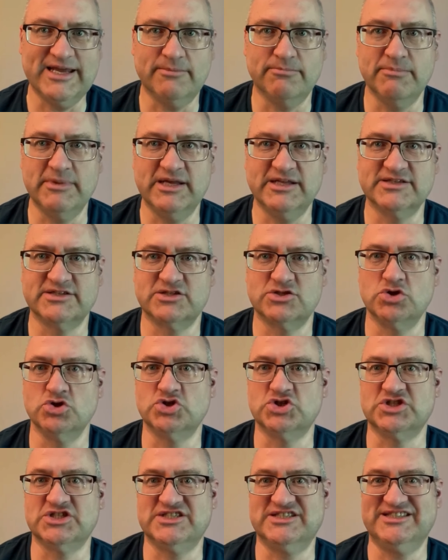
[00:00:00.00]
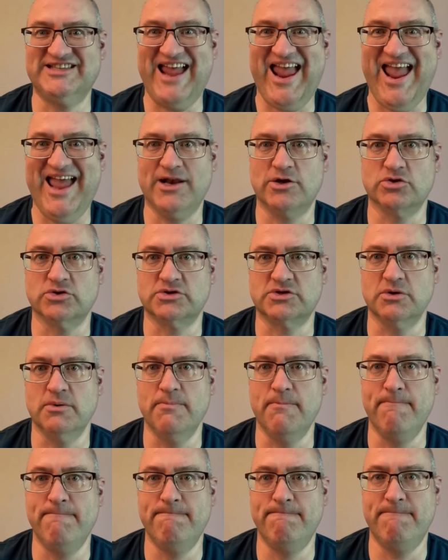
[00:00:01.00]
it means to stand or to
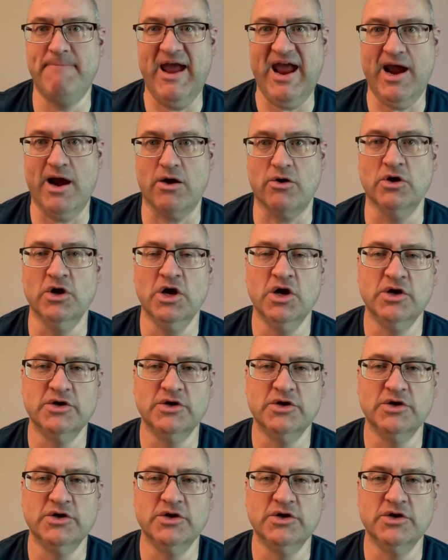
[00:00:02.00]
bear.